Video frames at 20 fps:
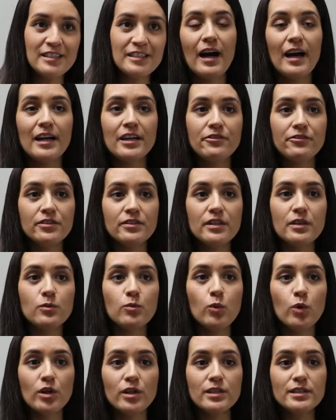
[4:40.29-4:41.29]
I've
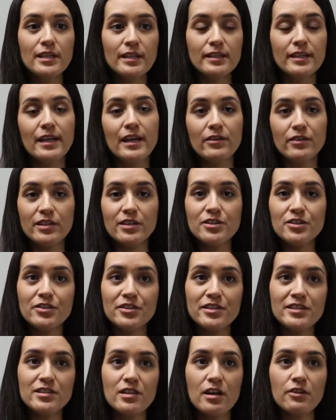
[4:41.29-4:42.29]
worked at the County
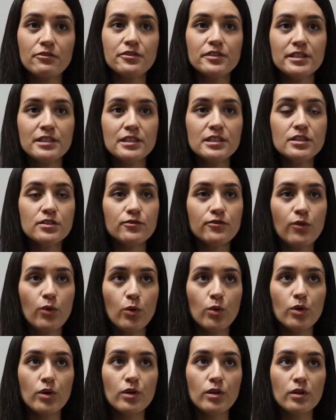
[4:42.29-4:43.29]
Attorney's Office
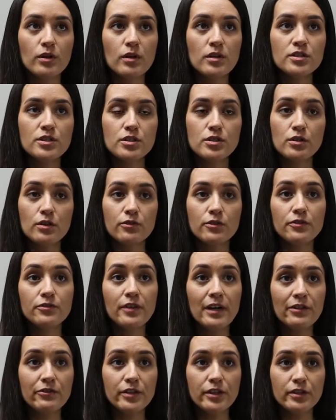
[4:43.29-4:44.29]
for just over
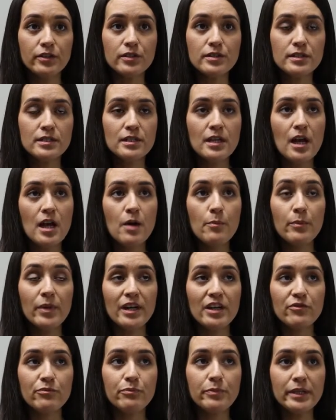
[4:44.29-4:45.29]
5 years, but
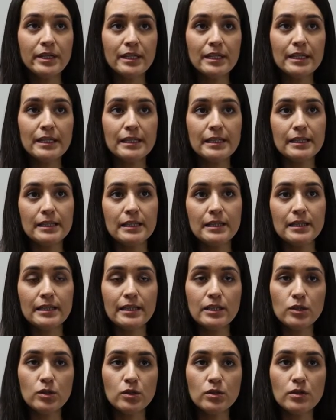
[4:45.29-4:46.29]
I've been in the
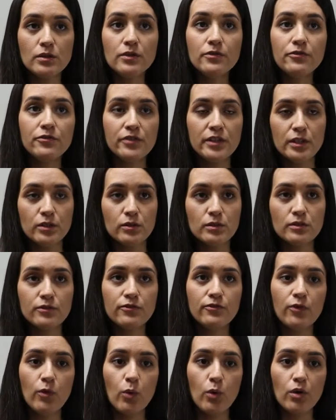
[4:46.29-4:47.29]
legal field
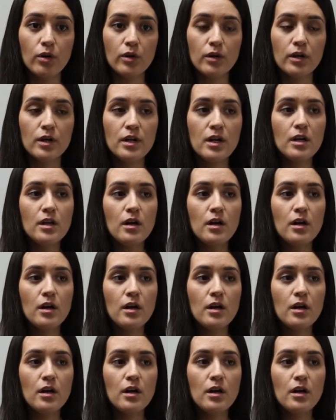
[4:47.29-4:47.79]
for